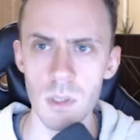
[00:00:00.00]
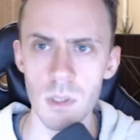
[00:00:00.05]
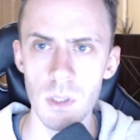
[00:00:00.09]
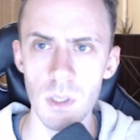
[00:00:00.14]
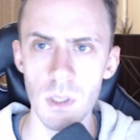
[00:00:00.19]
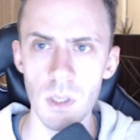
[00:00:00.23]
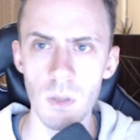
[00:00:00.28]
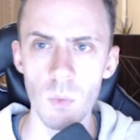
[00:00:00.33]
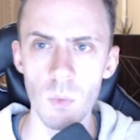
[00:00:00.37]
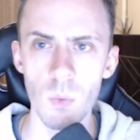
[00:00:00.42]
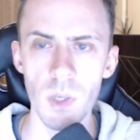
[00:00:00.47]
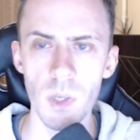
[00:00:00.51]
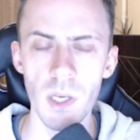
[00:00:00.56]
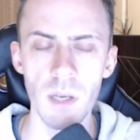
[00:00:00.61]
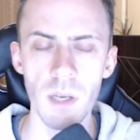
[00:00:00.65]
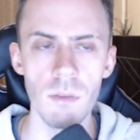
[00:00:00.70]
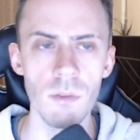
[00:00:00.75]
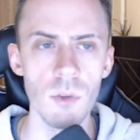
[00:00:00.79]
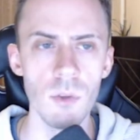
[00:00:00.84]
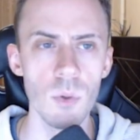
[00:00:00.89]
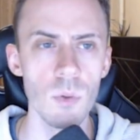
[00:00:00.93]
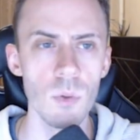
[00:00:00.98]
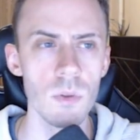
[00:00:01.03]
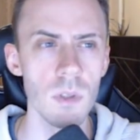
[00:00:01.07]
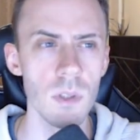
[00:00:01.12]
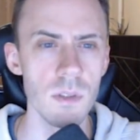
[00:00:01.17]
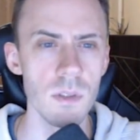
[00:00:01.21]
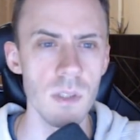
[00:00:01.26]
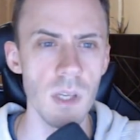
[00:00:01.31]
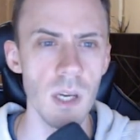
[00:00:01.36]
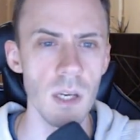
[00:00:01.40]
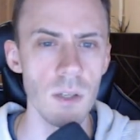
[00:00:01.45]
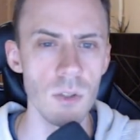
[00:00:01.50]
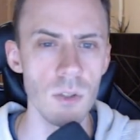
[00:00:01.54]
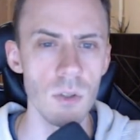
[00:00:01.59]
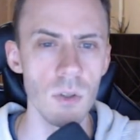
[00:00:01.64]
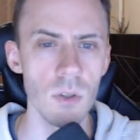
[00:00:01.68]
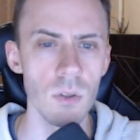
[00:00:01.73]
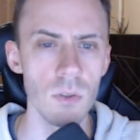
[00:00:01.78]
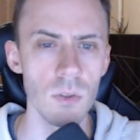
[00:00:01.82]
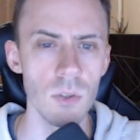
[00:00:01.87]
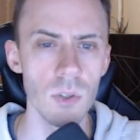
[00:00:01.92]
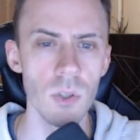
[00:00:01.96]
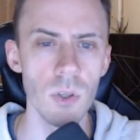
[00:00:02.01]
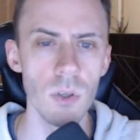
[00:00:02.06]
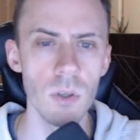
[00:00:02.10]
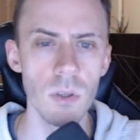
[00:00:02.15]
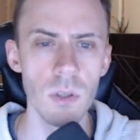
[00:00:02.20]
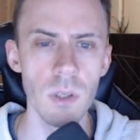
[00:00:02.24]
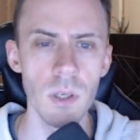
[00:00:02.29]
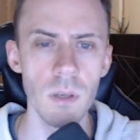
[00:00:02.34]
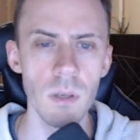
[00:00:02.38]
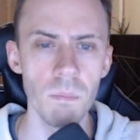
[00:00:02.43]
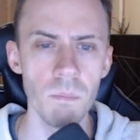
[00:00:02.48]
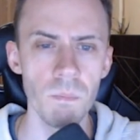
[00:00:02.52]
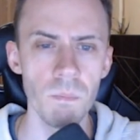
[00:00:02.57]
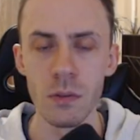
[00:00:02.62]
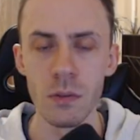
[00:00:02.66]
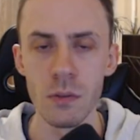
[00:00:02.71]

and we can view transaction on Goerli.